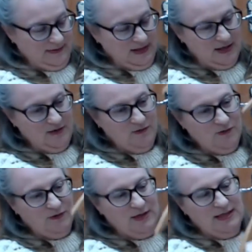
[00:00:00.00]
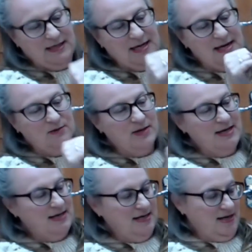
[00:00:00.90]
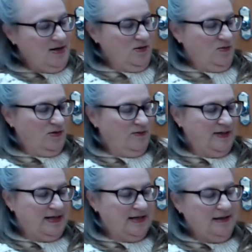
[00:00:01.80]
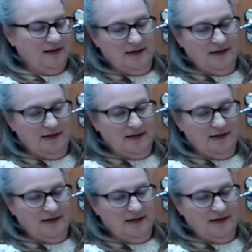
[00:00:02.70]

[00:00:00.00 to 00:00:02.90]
kind of colourway would be